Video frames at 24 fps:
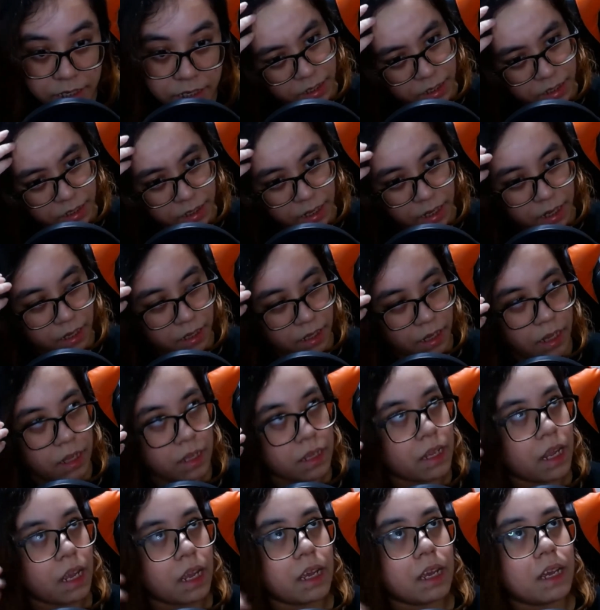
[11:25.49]
I think
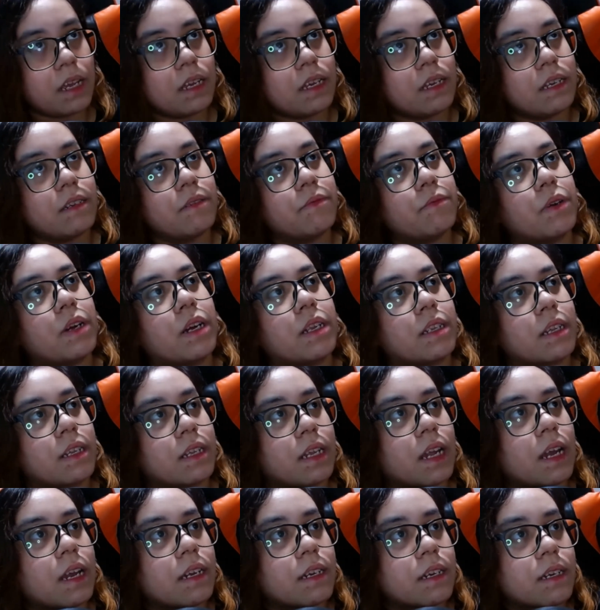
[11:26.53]
they were under
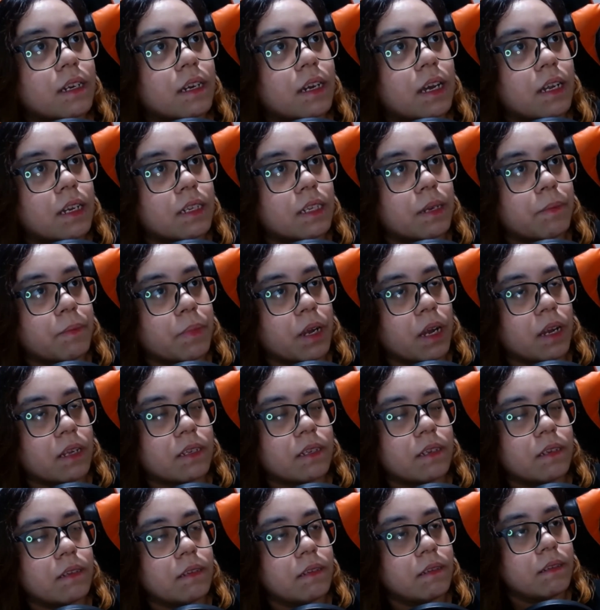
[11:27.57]
attack at some
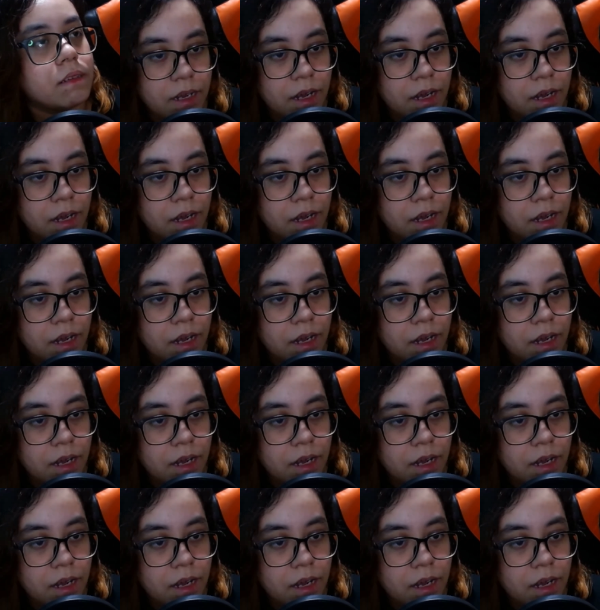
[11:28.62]
castle.